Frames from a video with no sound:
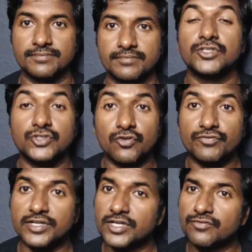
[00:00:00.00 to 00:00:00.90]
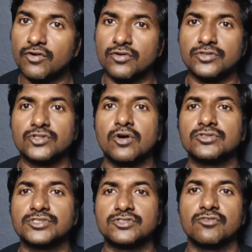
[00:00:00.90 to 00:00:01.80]
You definitely found
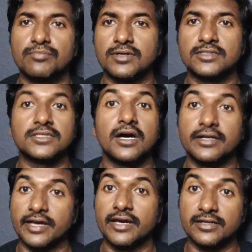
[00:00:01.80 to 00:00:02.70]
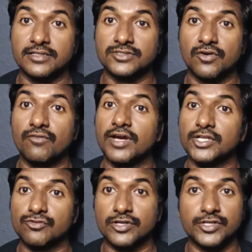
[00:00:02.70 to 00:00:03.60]
thousands of bugs or errors while
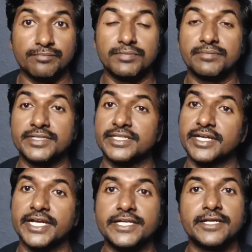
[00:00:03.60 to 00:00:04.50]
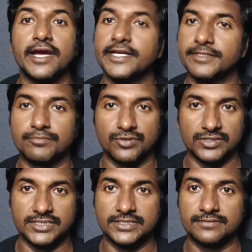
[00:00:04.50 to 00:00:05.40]
you are implementing any IT
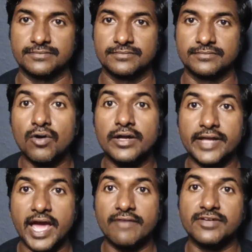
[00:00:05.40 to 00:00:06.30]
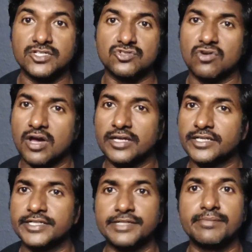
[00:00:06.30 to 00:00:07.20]
project. Who are having strong
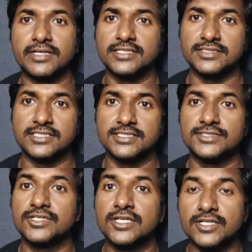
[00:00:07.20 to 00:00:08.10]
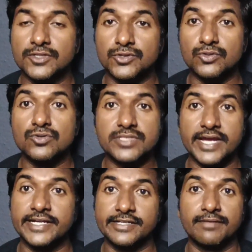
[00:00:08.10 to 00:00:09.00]
in debugging skills, those
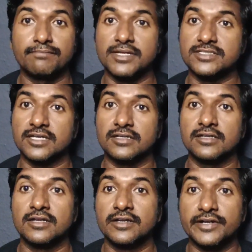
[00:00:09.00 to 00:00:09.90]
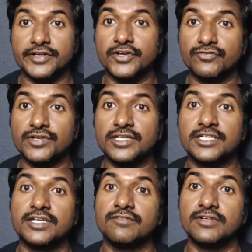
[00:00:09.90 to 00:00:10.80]
IT employees are
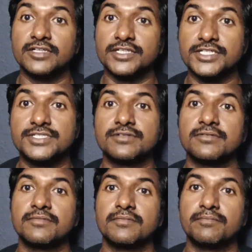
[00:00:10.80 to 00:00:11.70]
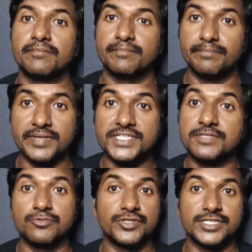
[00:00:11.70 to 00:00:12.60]
definitely will reach best
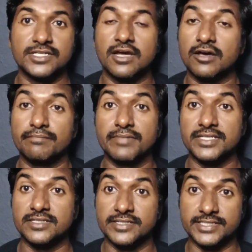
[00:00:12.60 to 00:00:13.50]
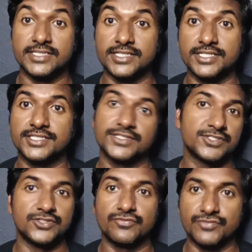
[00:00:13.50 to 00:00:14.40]
position or best designations
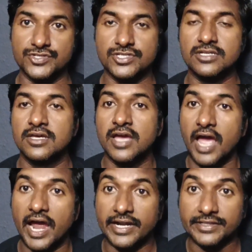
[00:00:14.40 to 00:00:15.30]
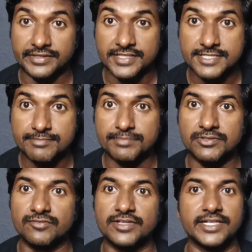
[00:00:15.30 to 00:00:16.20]
in the future, and these
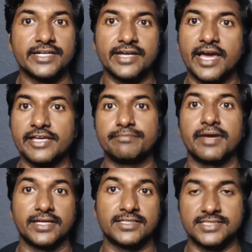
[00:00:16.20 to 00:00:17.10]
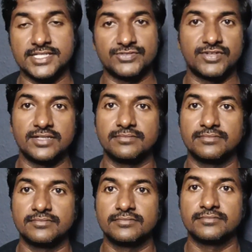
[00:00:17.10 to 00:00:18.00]
people will get high package as well.
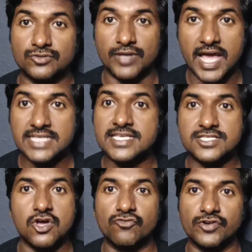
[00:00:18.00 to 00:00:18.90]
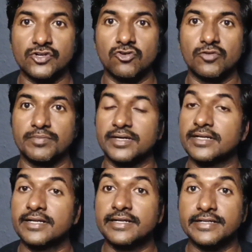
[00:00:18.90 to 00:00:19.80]
So as a software
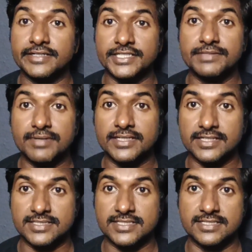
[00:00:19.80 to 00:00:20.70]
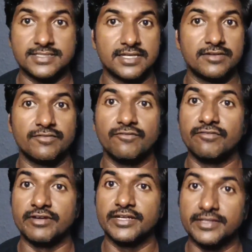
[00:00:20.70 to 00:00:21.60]
developer, debugging skills are
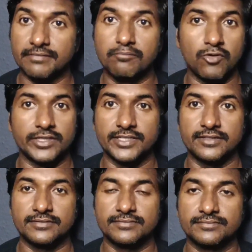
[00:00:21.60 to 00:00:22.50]
very important.